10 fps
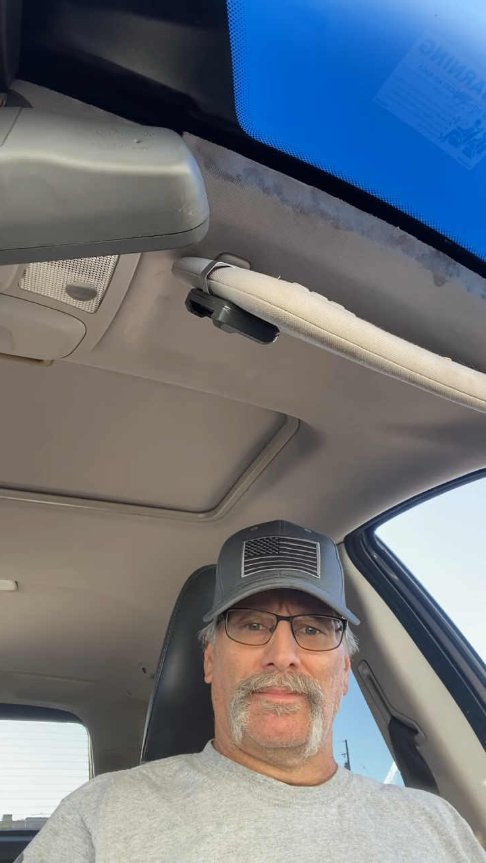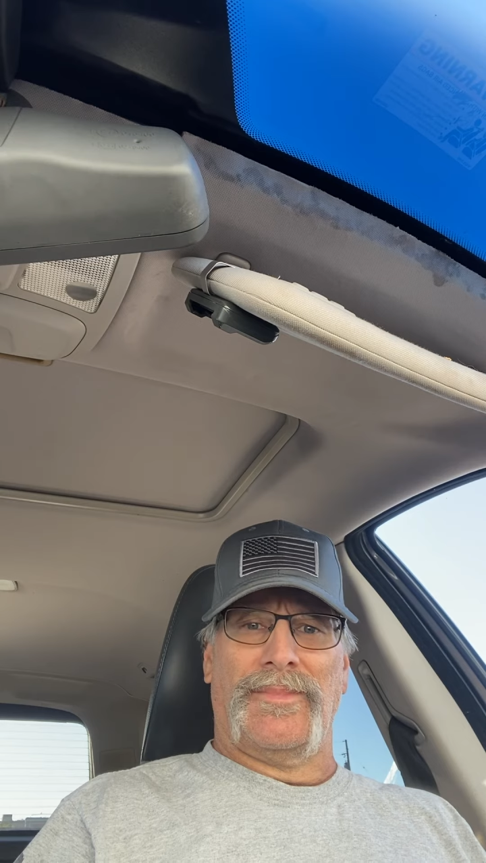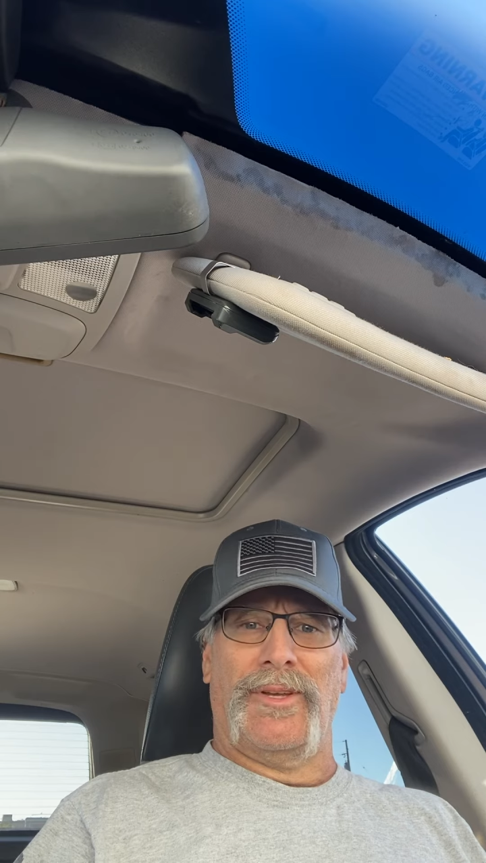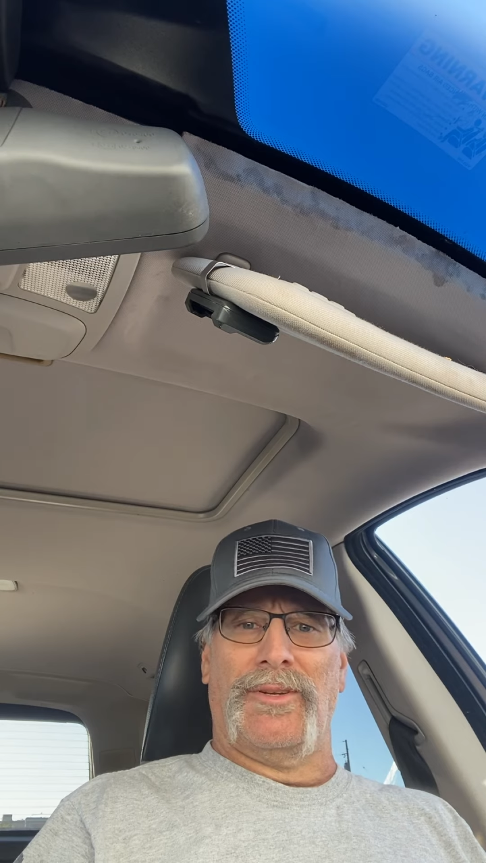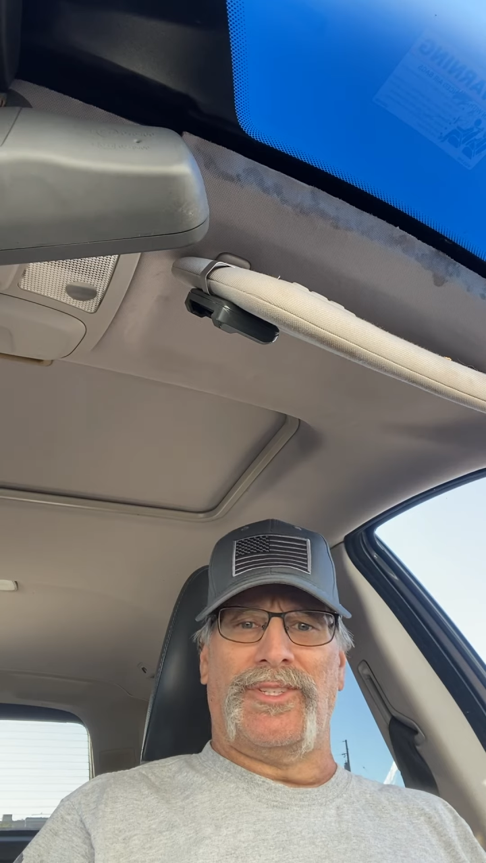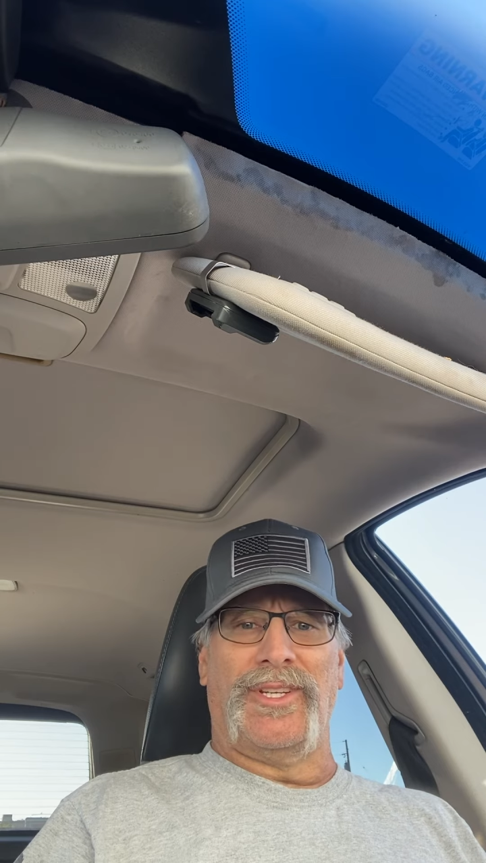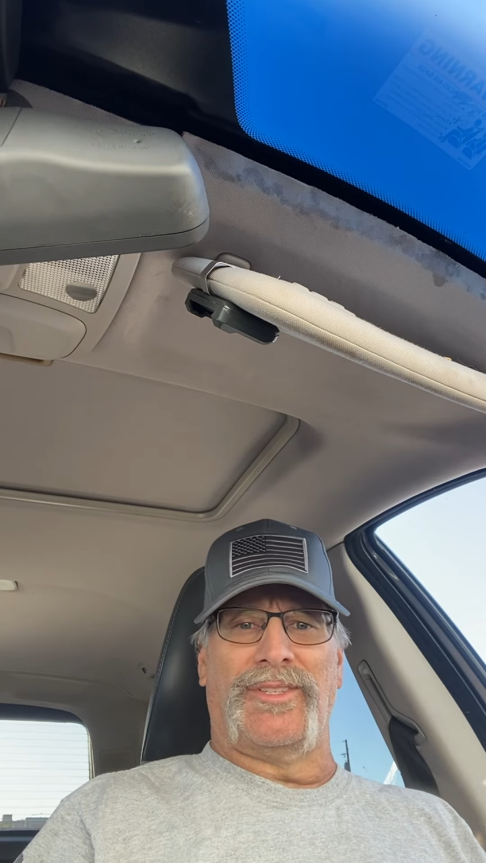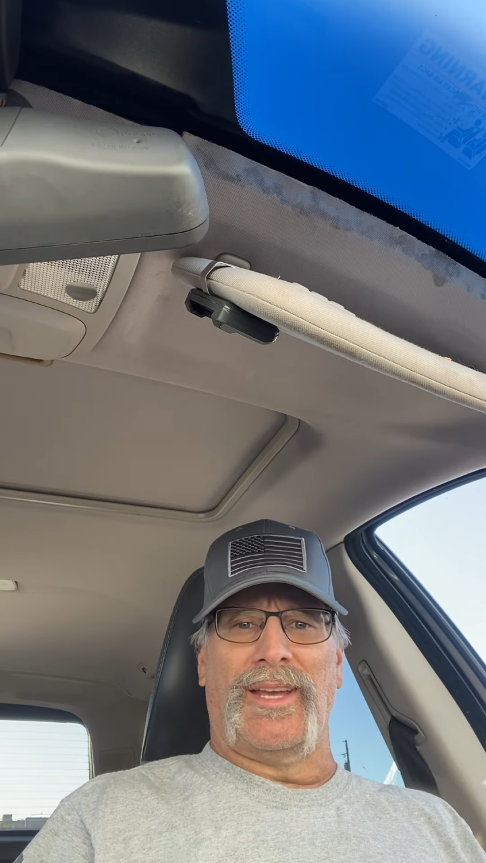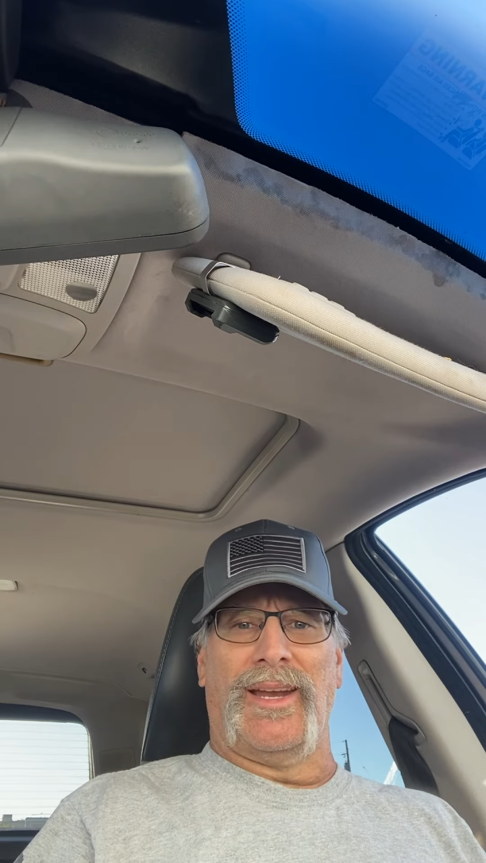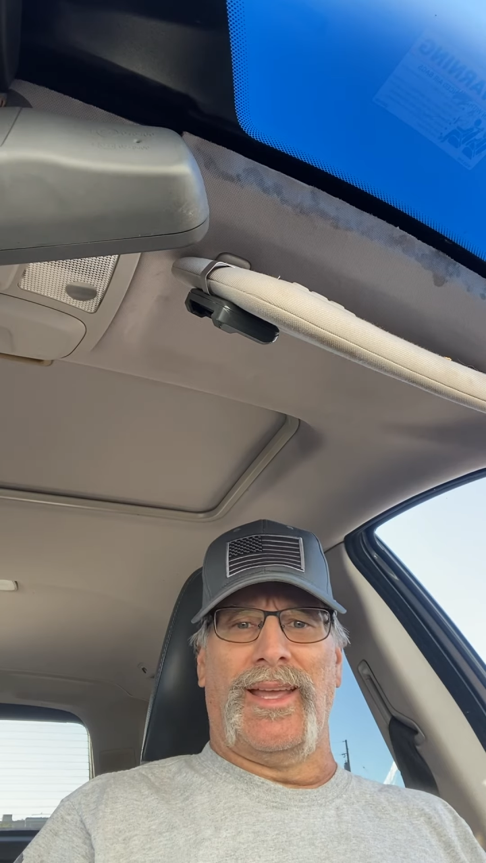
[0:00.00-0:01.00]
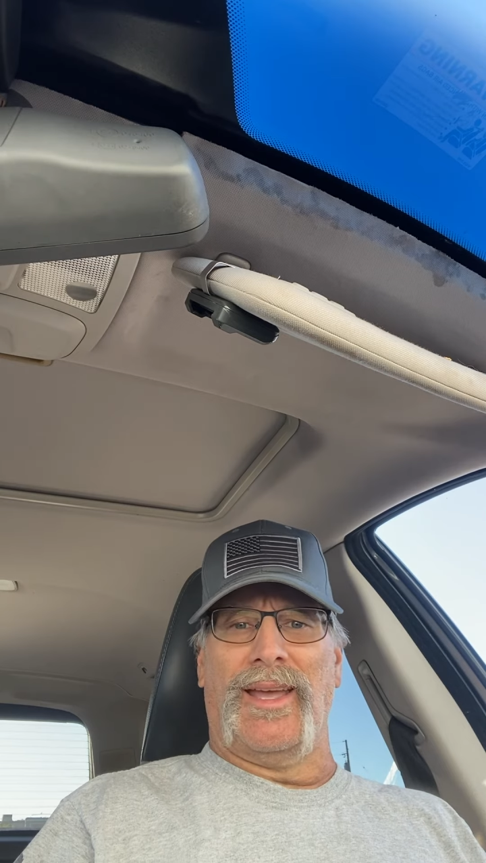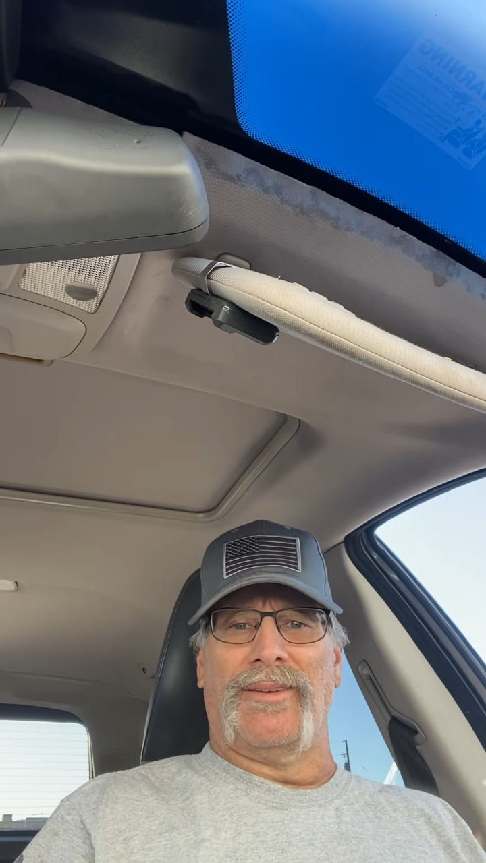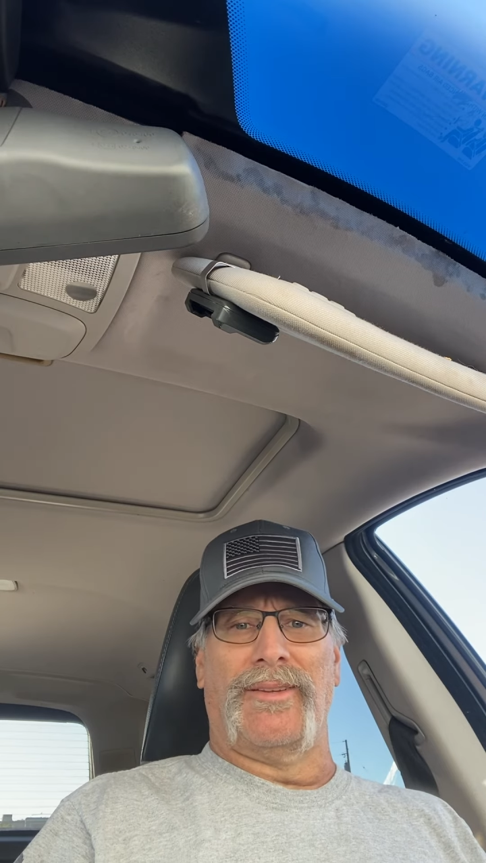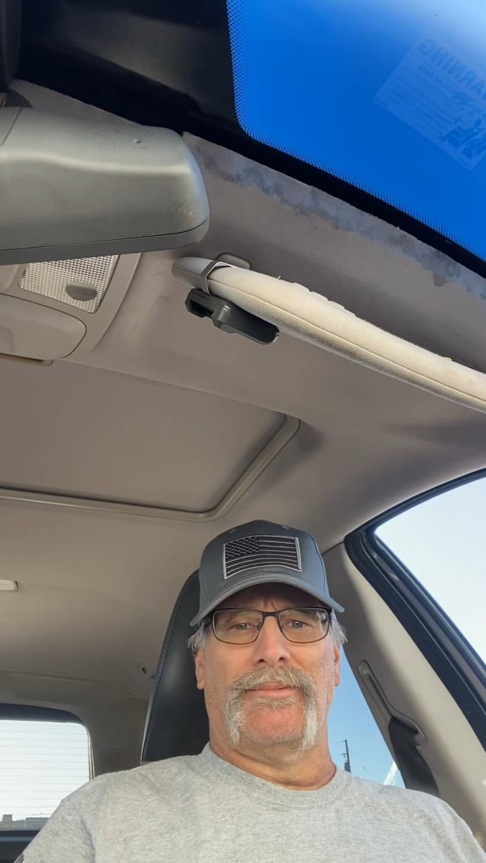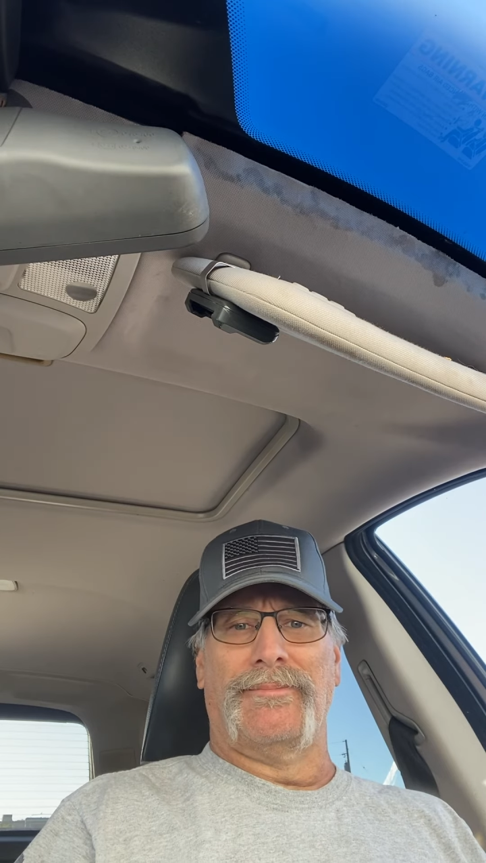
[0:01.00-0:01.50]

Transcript: You know, this shit's got to end.